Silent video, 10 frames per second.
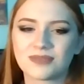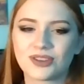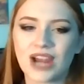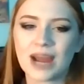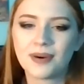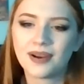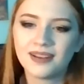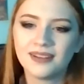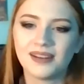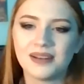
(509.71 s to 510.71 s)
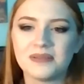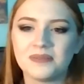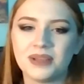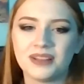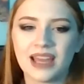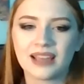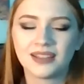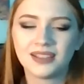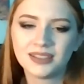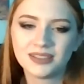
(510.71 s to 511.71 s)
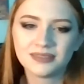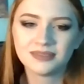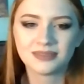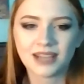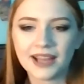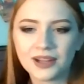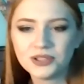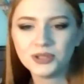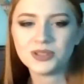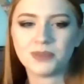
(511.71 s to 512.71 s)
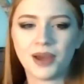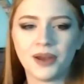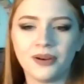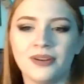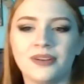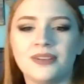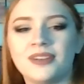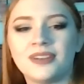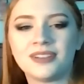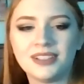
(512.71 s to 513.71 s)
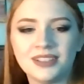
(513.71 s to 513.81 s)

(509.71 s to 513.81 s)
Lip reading: crap on it and be like, I could do this better, or